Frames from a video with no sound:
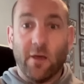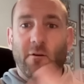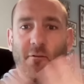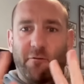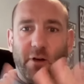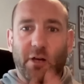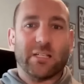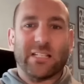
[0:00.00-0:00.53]

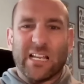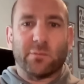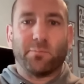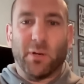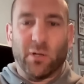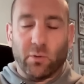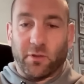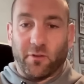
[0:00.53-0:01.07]
First, let's
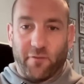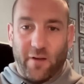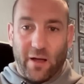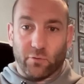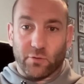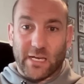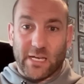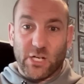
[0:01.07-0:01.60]
build the
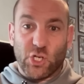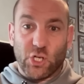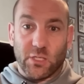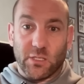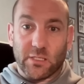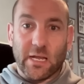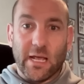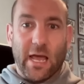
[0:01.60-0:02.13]

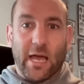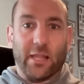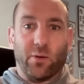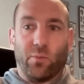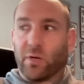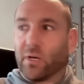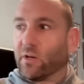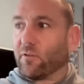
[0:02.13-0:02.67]
foundations, and then
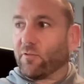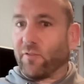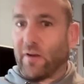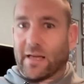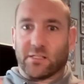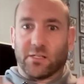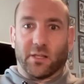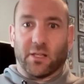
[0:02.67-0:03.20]
we're going to
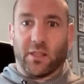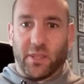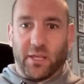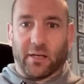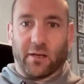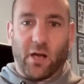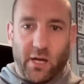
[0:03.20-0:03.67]
flatten the thing.